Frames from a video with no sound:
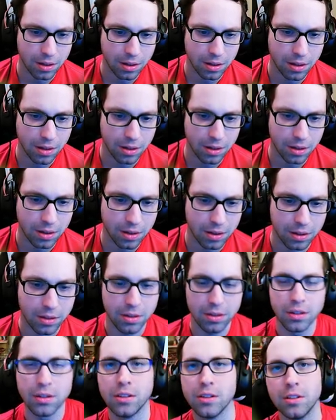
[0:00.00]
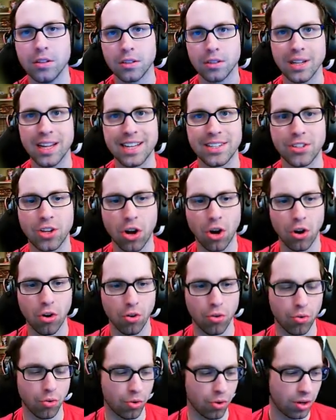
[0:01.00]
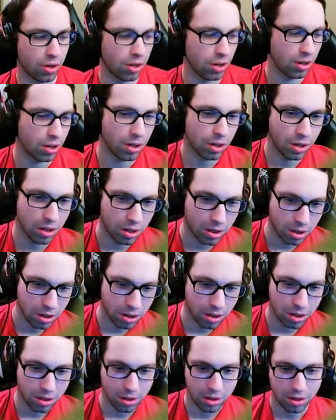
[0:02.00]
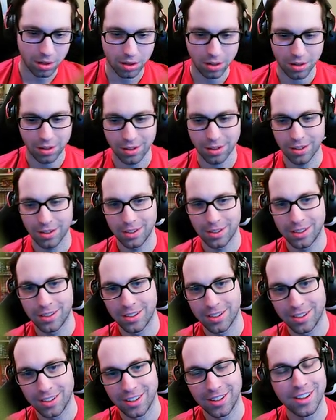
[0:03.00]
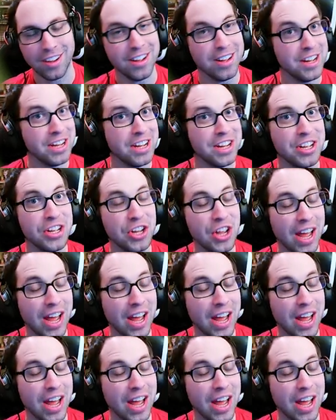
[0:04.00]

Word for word: This one's on a good line. Let's go. And the putt drops. There's your par.